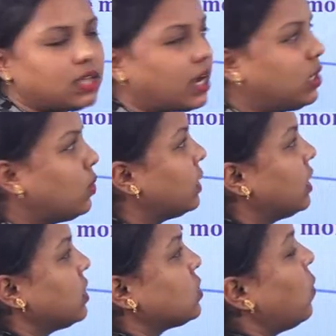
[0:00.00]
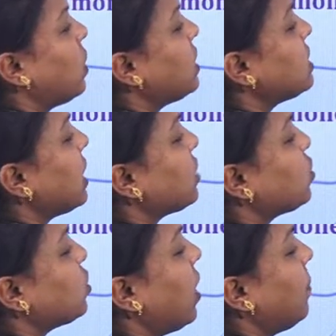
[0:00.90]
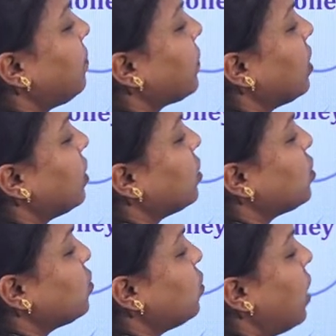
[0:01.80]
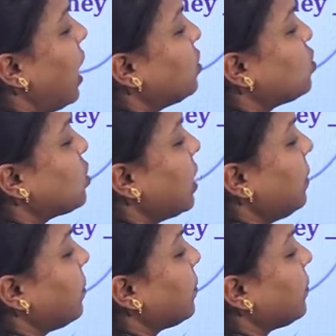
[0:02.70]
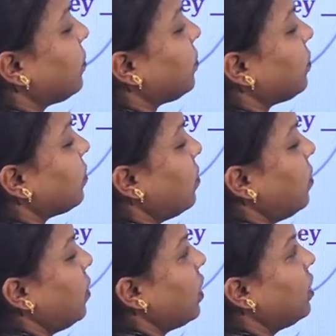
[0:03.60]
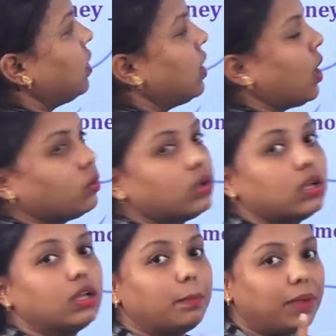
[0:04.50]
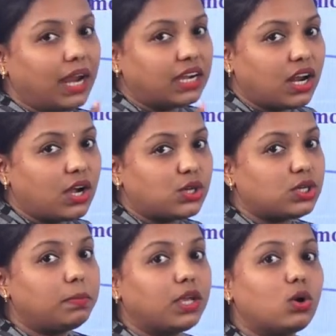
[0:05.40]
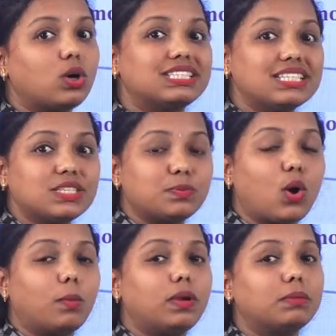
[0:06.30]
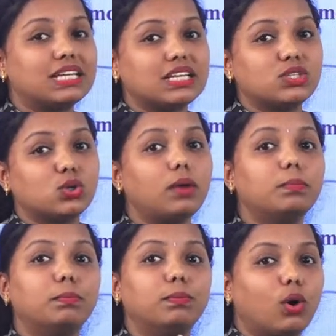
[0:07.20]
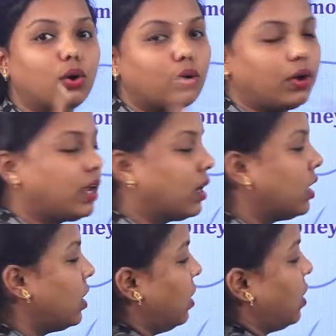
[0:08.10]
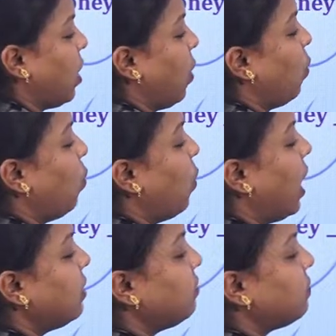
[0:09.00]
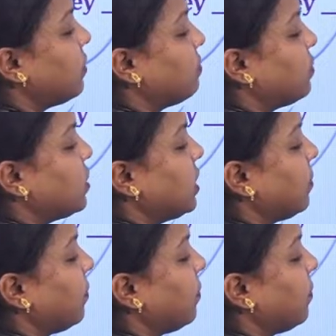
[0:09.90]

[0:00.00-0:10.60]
sign over there. So what is the extra? 200. Now pay attention because this problem is on borrowing. Now 150